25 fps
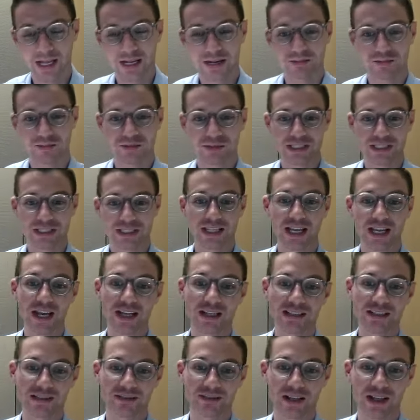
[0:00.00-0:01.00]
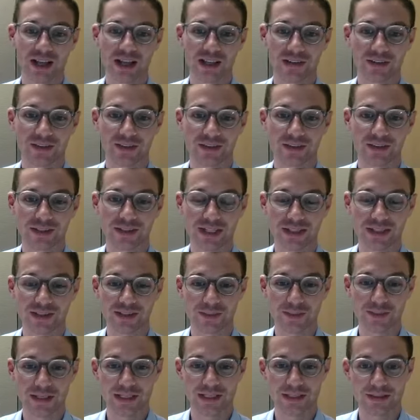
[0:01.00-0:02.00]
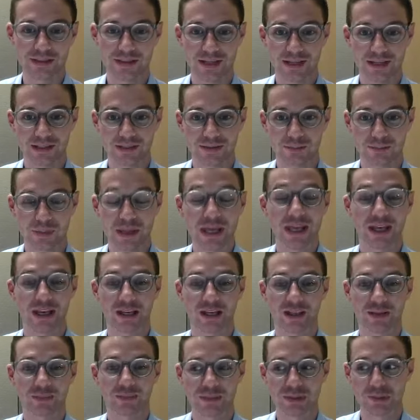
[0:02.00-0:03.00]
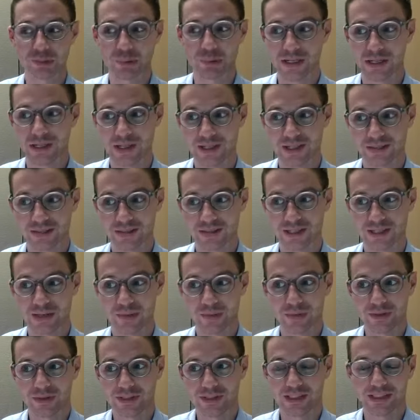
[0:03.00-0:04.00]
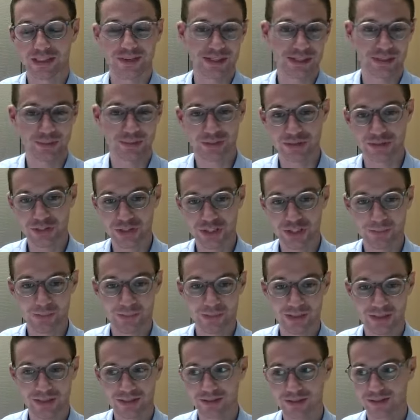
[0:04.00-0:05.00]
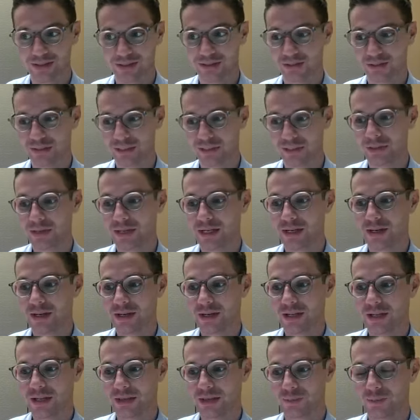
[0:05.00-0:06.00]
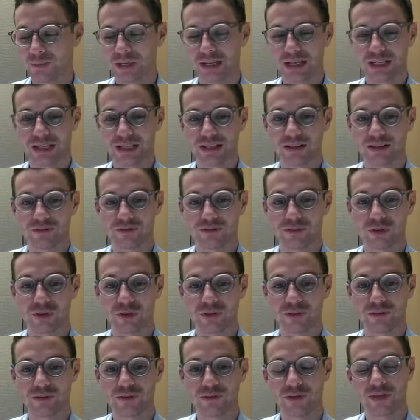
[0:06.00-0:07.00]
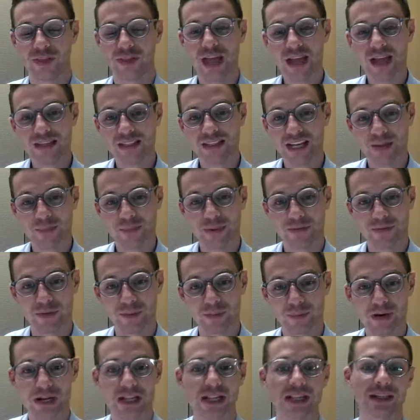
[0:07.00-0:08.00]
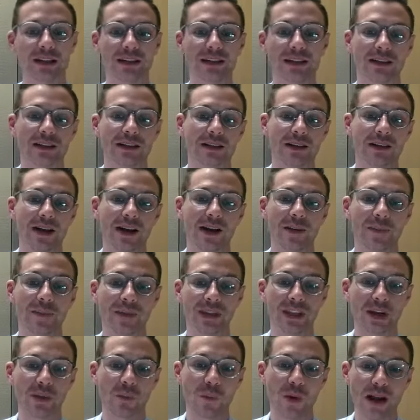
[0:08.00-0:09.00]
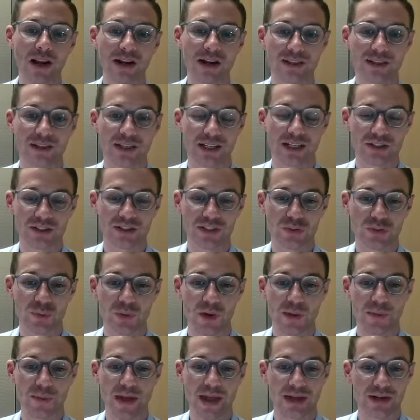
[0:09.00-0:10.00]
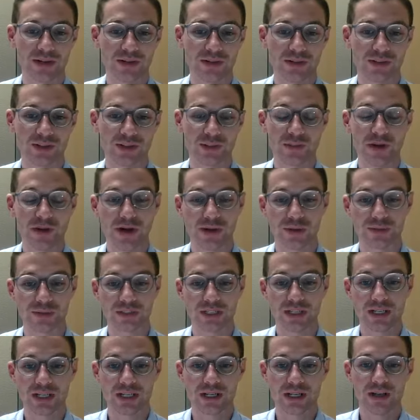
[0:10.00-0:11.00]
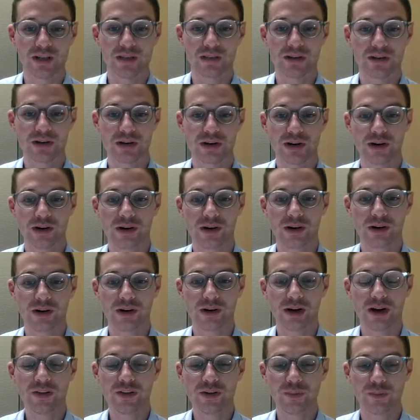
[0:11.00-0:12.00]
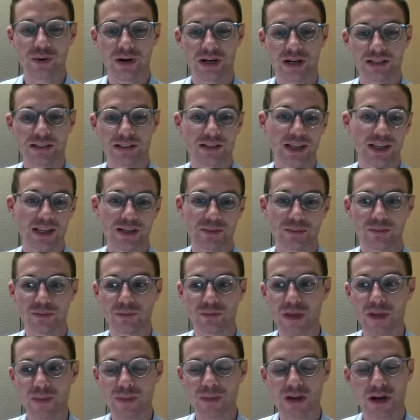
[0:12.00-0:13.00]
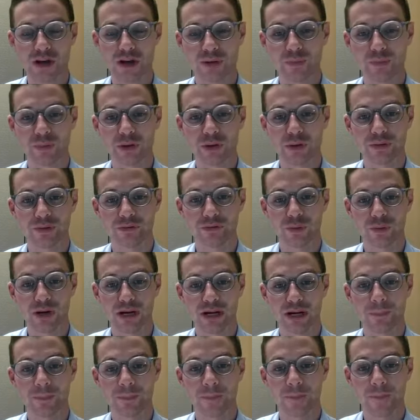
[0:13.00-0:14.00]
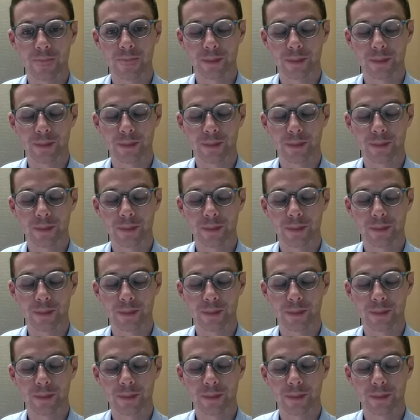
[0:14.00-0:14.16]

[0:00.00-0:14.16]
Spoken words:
free set of glasses sent to me to like pick between glasses that I wanted. And then it was cheaper. And so, but for that type of a brand, the awareness section is what matters the most. There are other brands like maybe automotive where,